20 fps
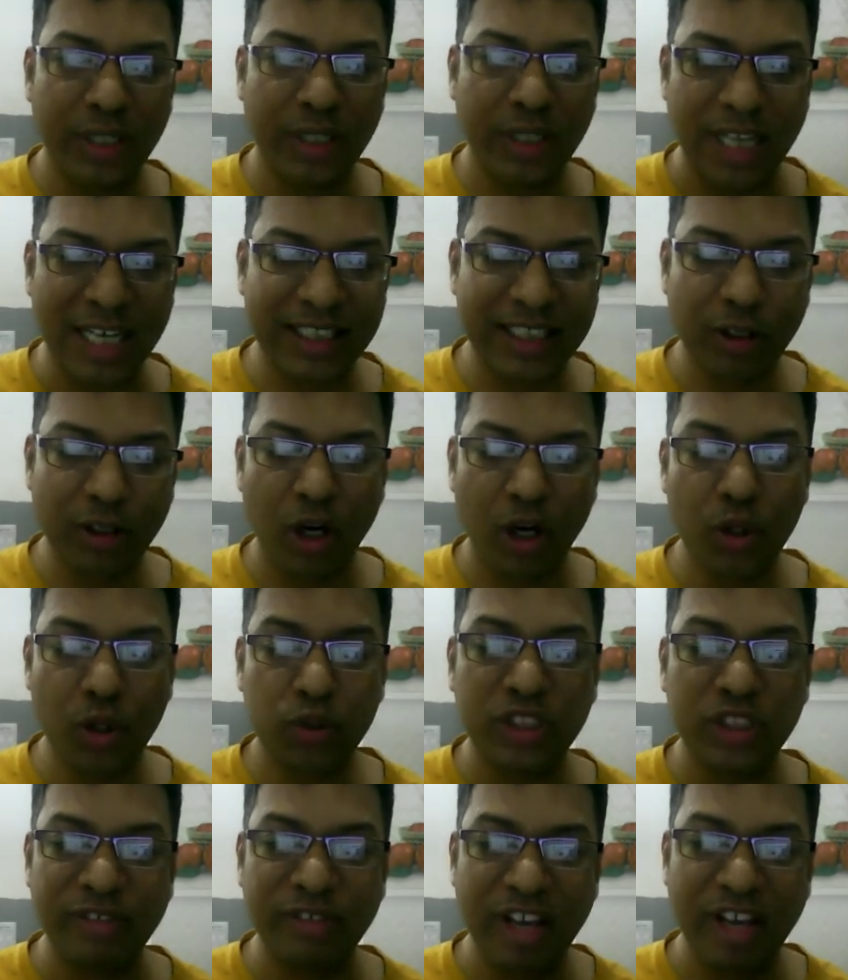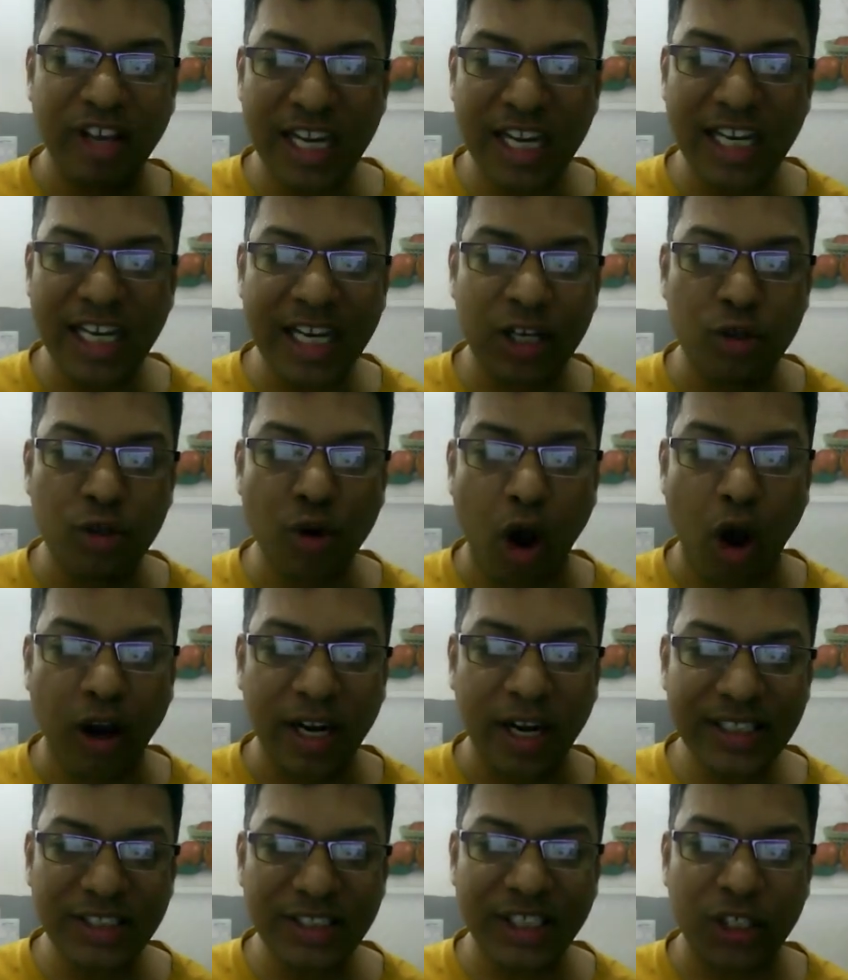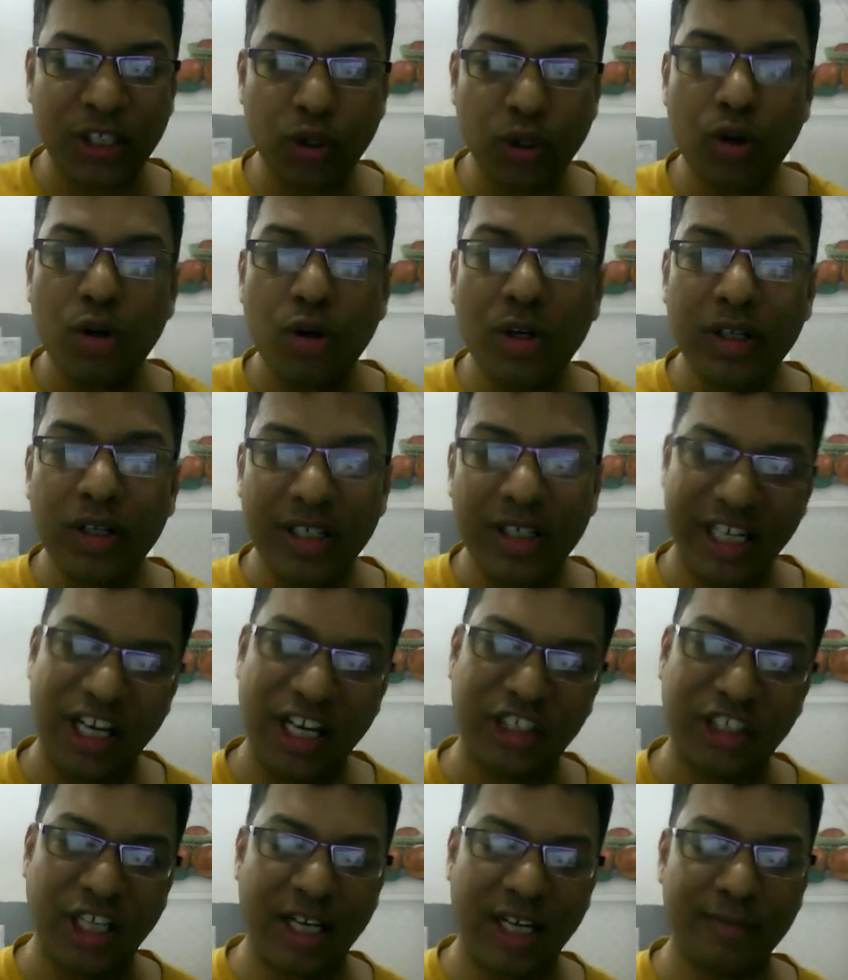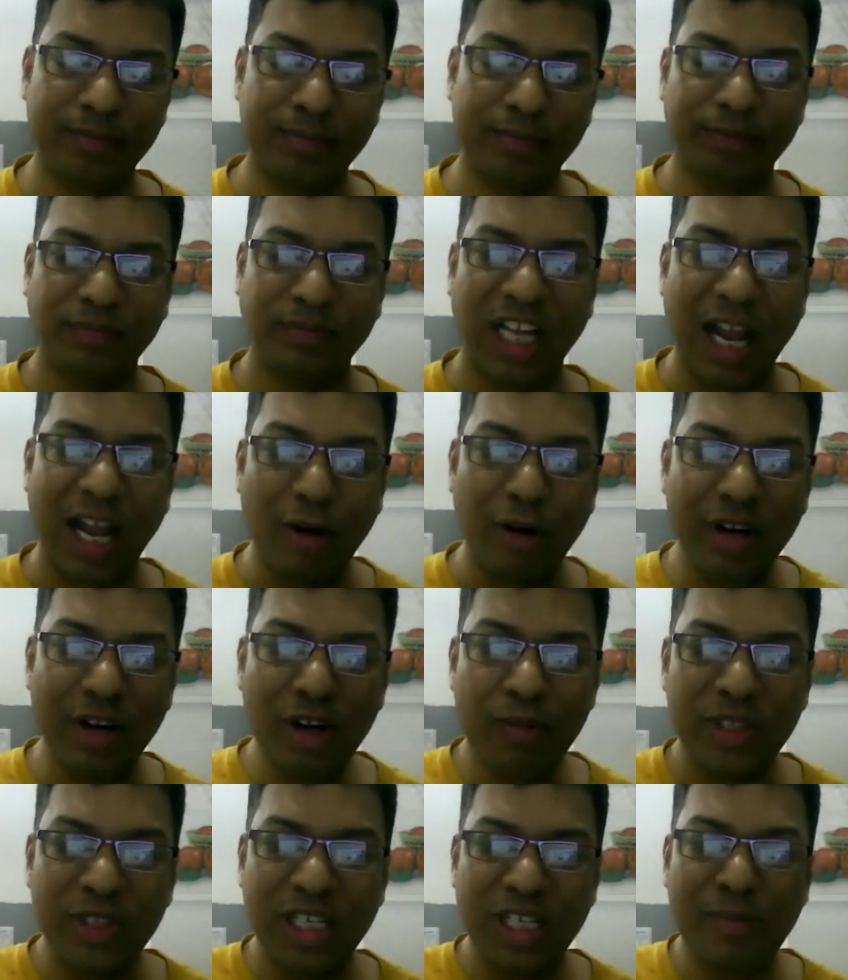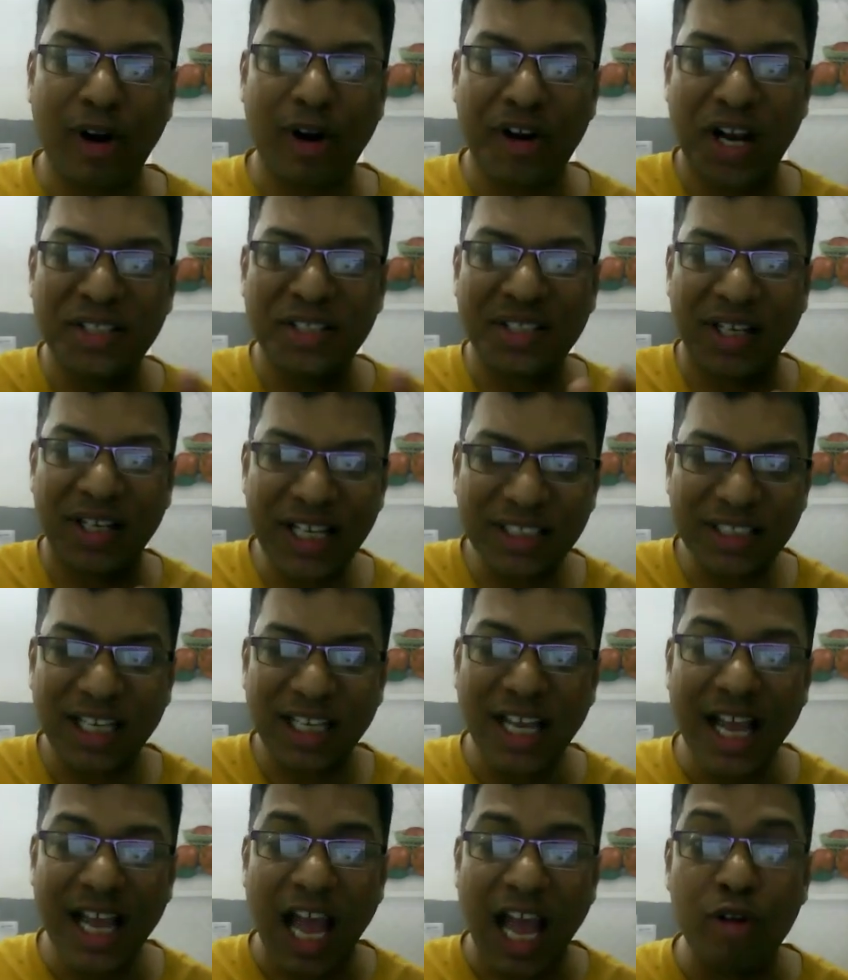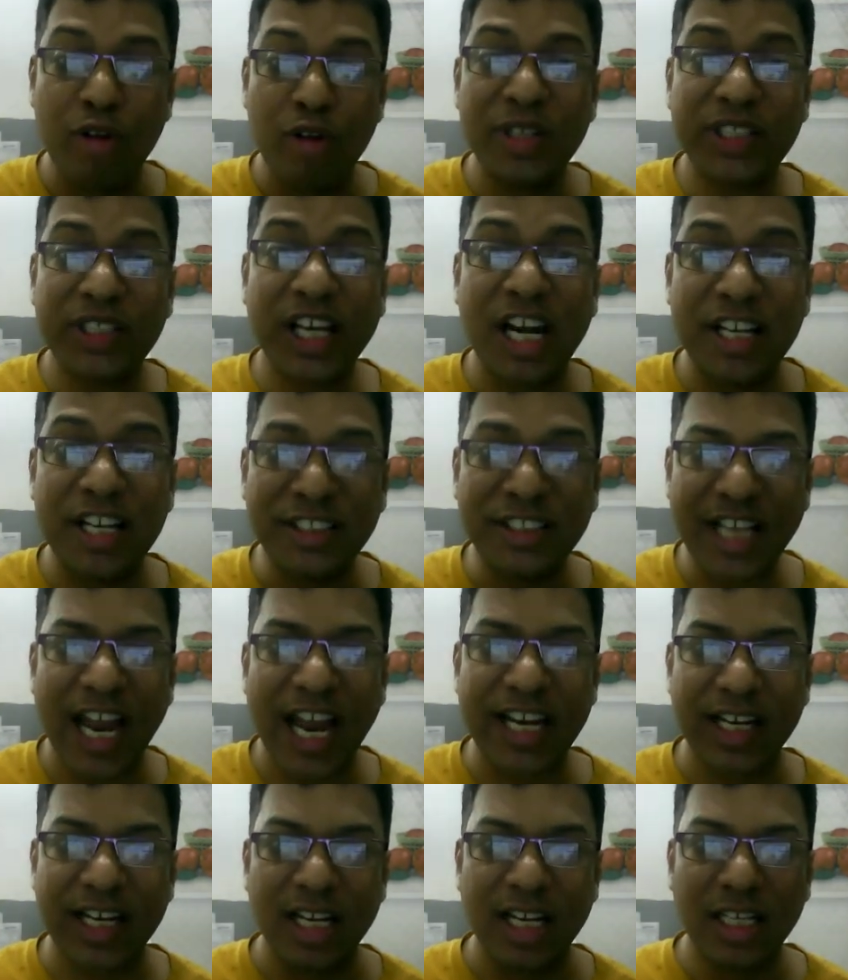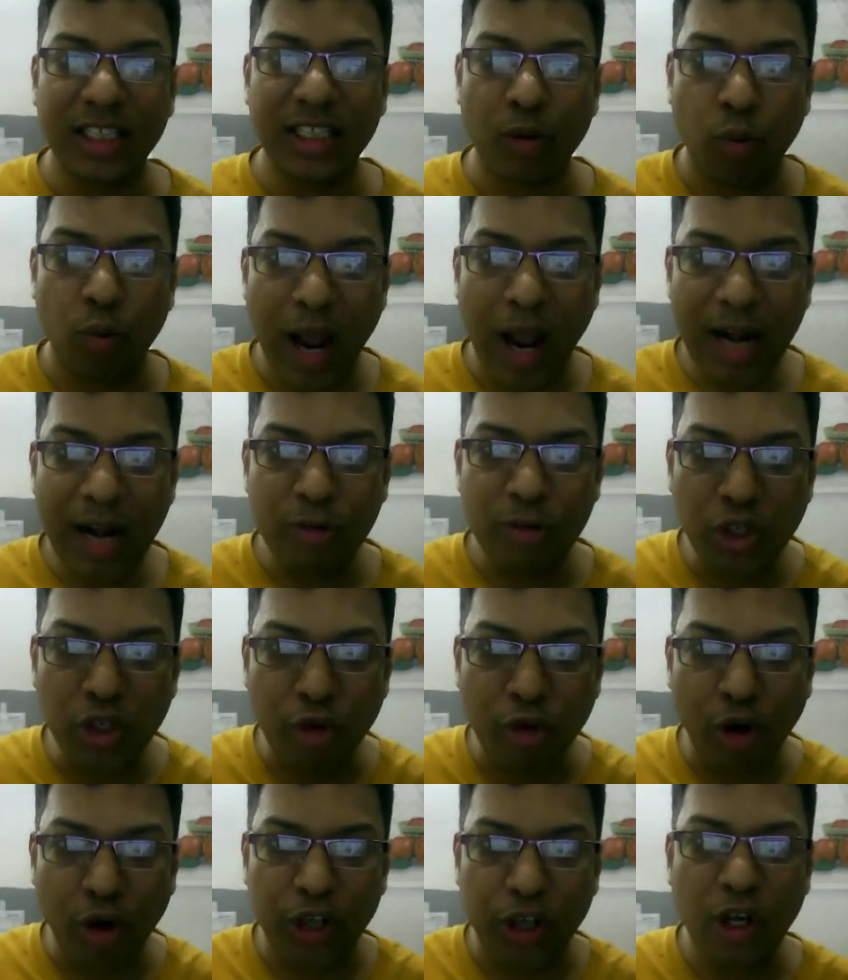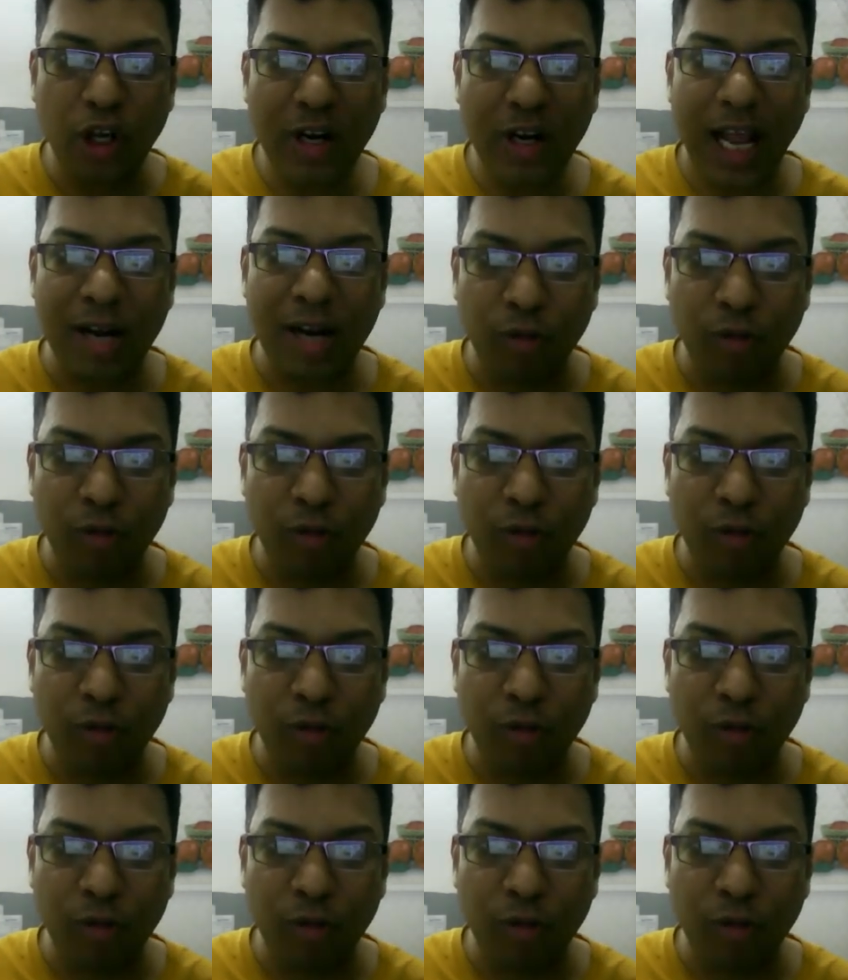is equal to severity into occurrence into detection, and accordingly basically prioritize the risk, and we basically decide that where we should focus on and